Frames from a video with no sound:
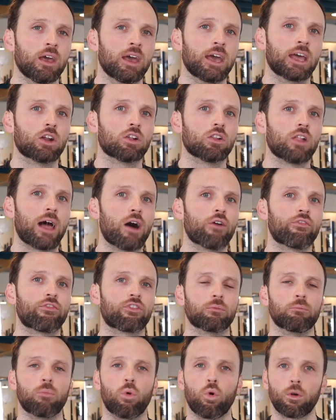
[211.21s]
it allows
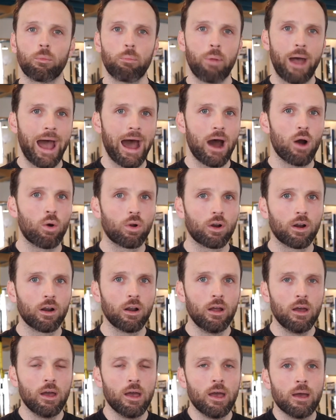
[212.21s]
for more
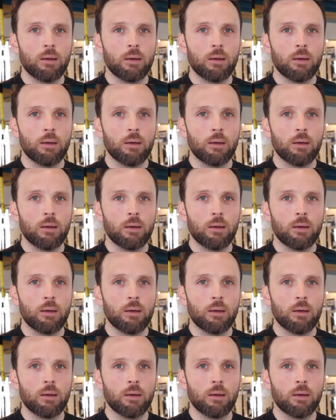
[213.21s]
power,